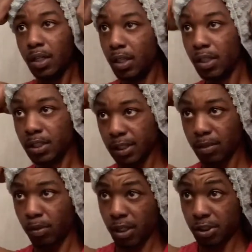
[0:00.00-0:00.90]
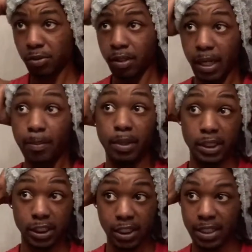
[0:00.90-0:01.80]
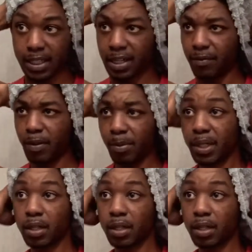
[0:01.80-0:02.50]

just washed all that bleaching stuff on my